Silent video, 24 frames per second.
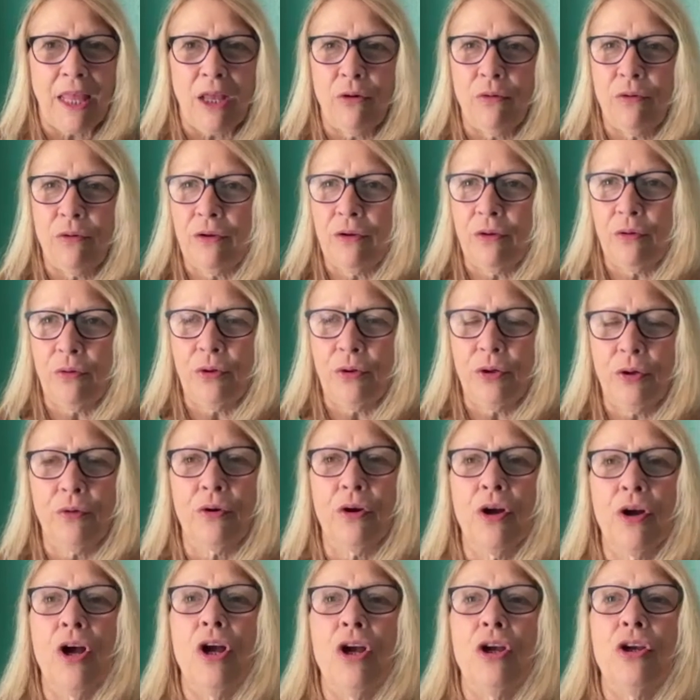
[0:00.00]

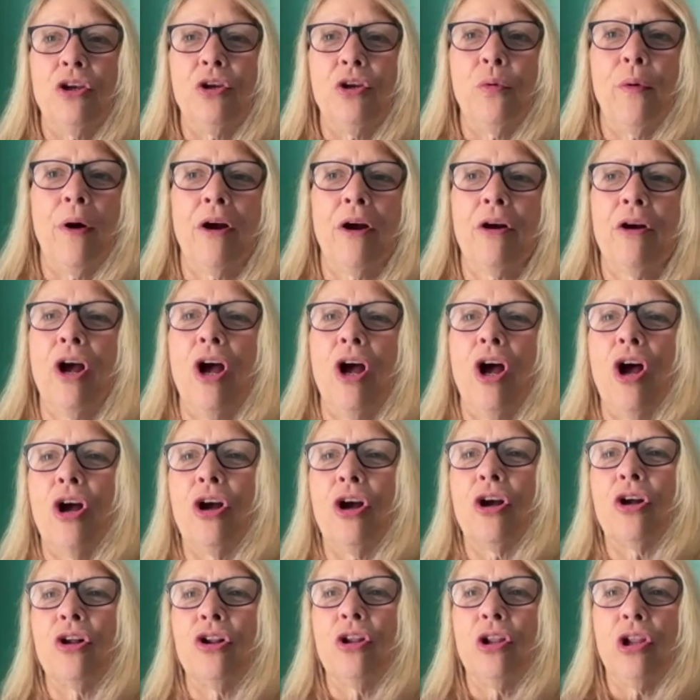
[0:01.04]
who you are
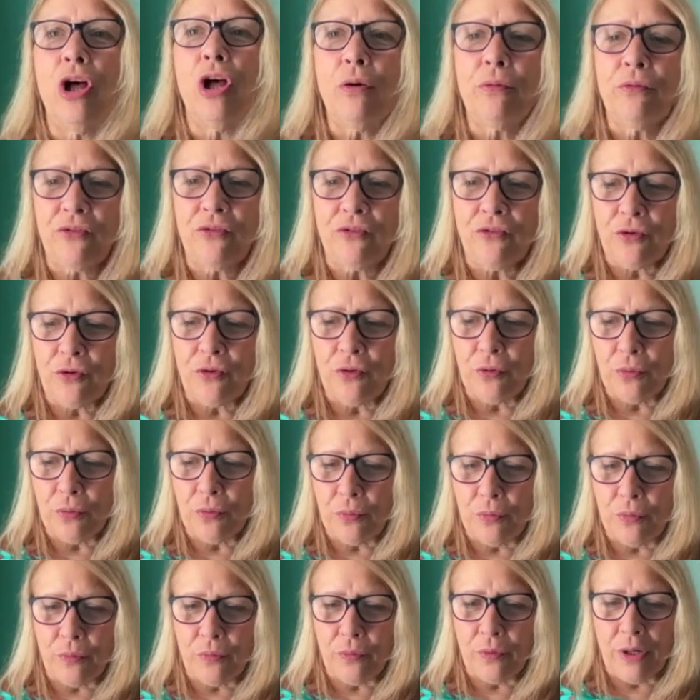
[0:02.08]
close
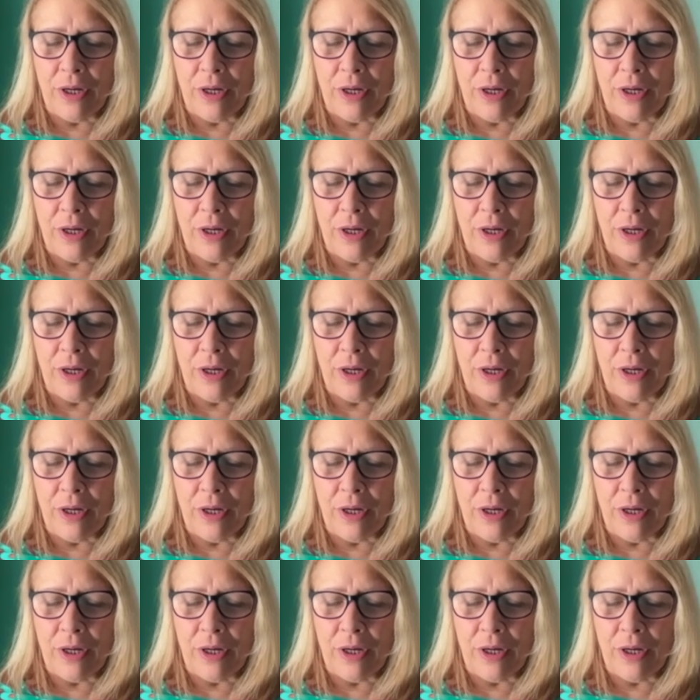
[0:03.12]
to,